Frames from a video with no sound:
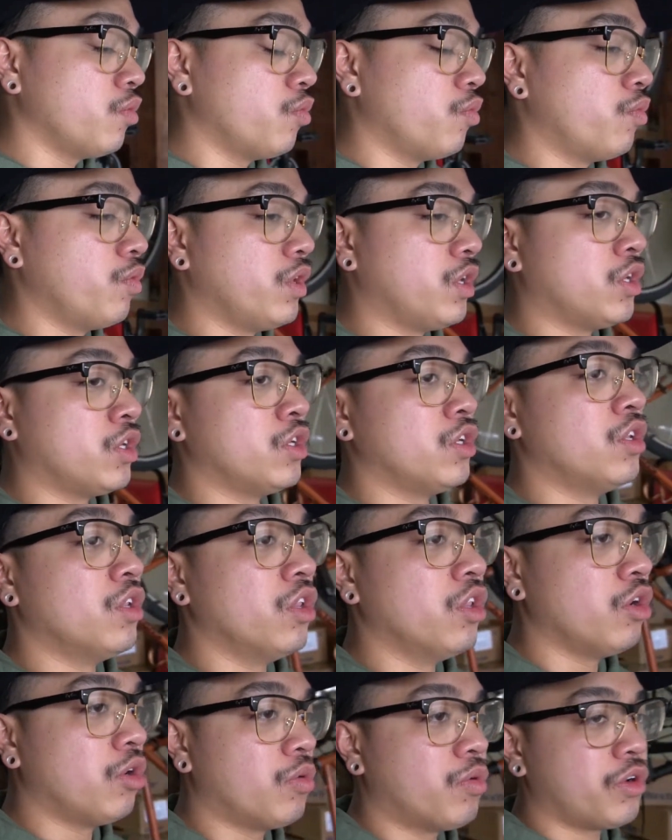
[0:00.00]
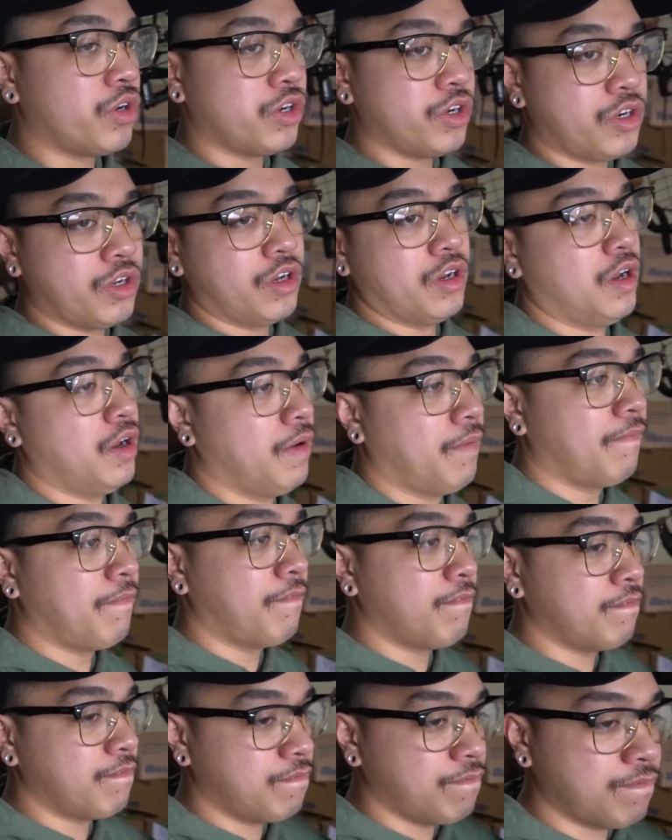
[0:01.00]
we could lower the
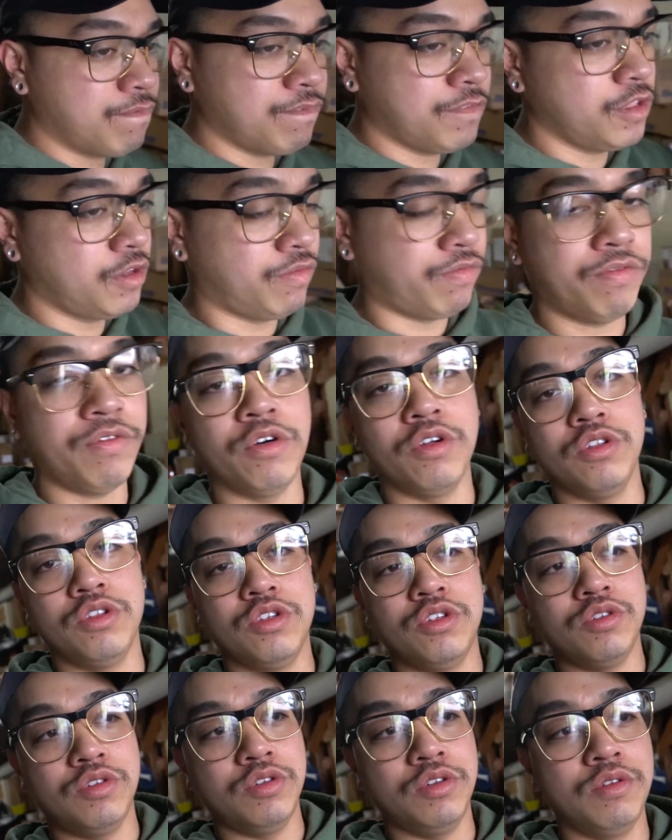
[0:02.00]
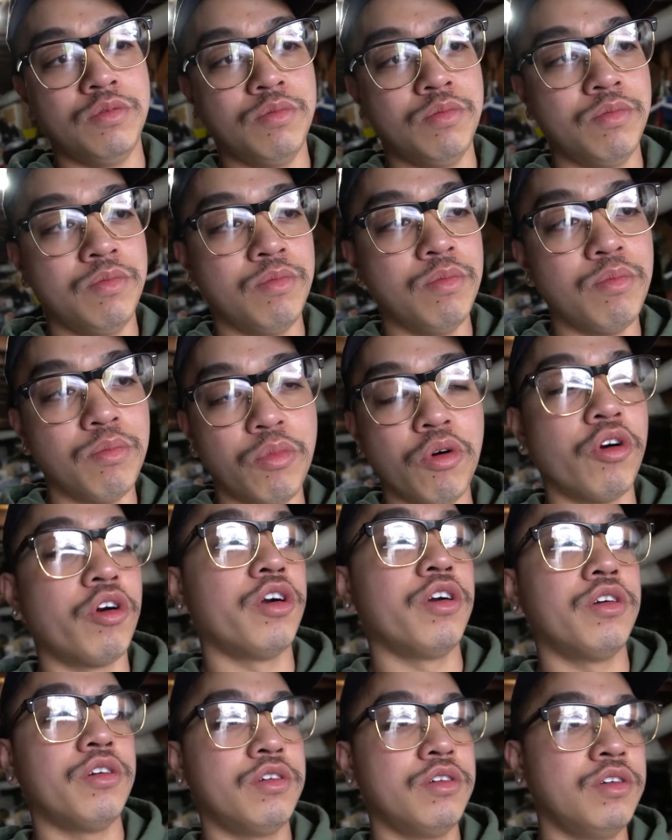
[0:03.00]
fronts
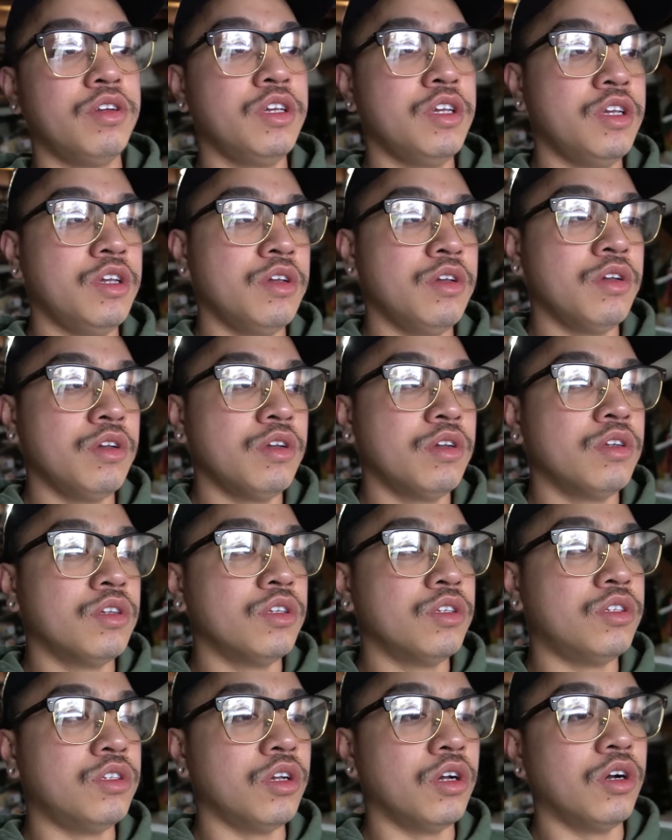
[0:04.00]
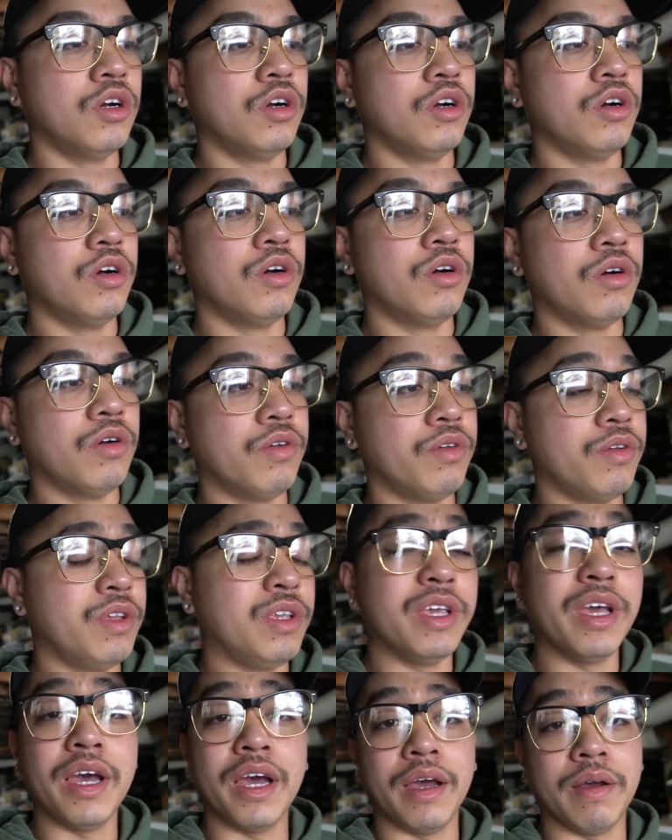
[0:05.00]
more. So
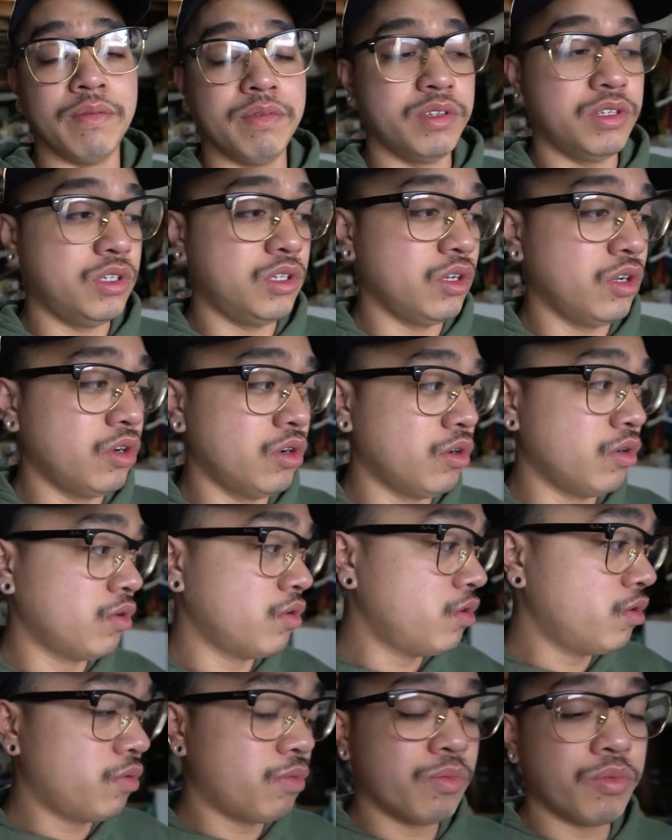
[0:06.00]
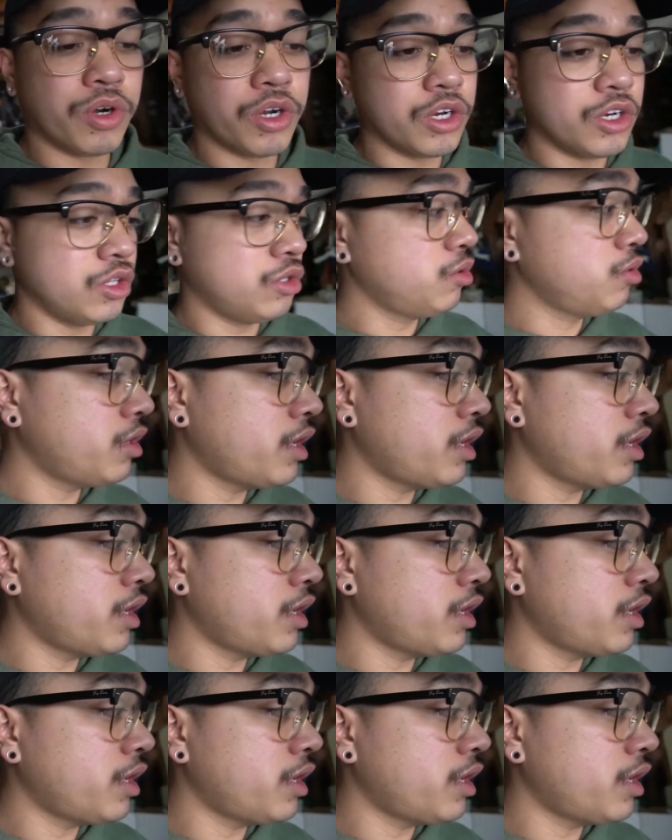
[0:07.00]
yeah, so we're gonna do